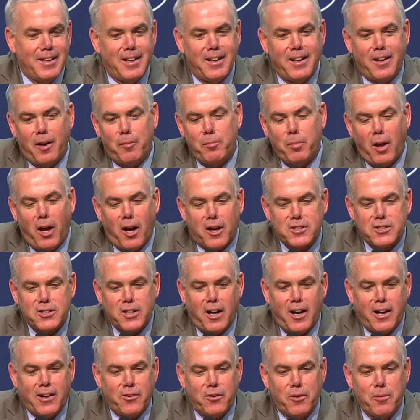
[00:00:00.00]
uh, a, a block
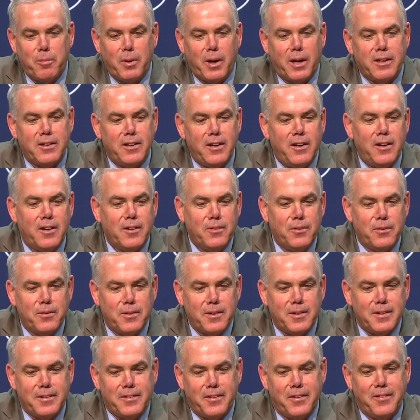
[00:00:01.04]
shot or a big dunk uh,
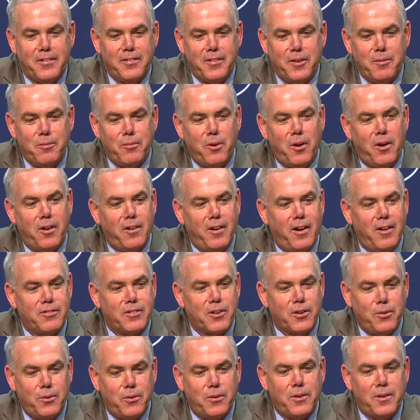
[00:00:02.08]
of him running off
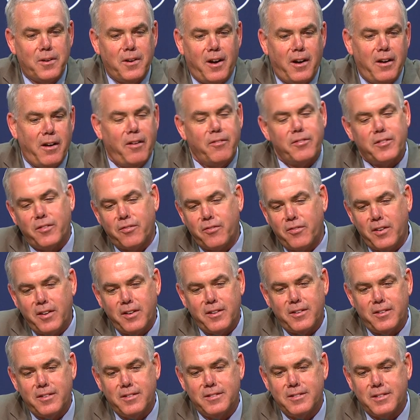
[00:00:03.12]
the court, uh, off the
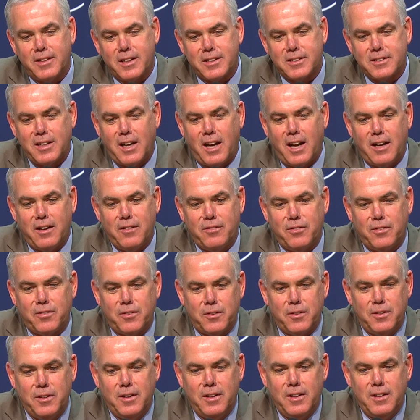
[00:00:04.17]
field, excited
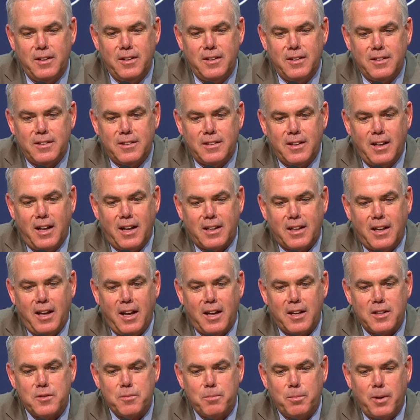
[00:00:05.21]
for that catch.